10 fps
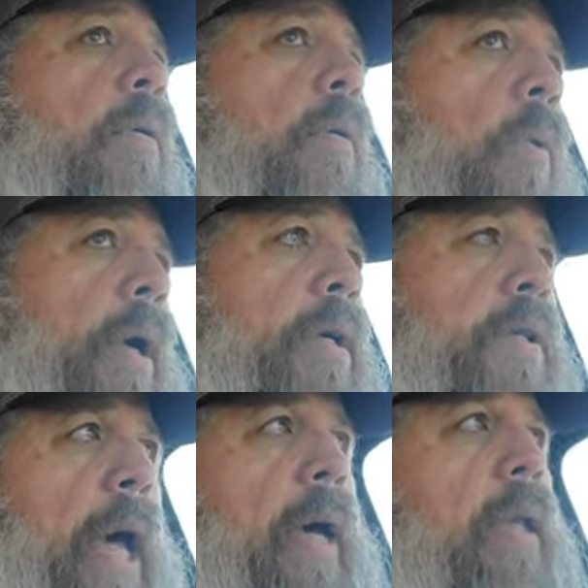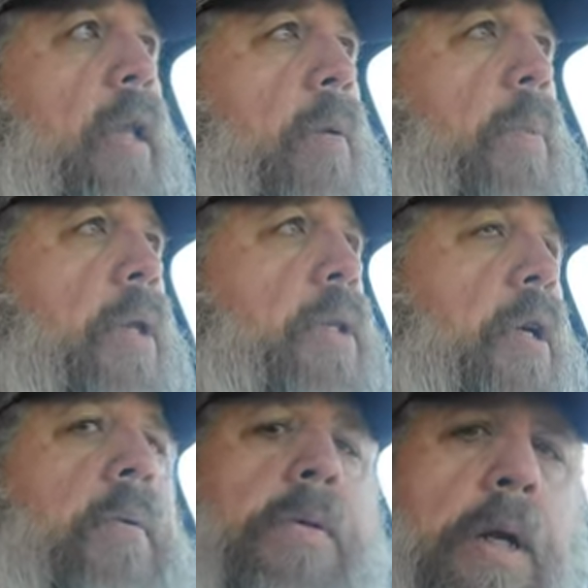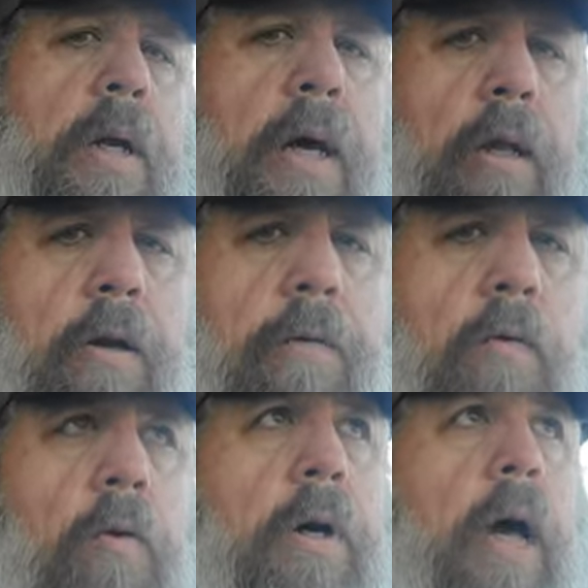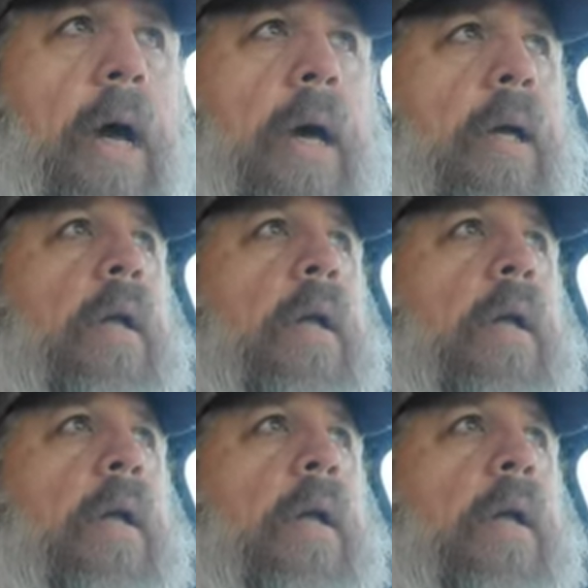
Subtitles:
what exactly the military was on high alert for, not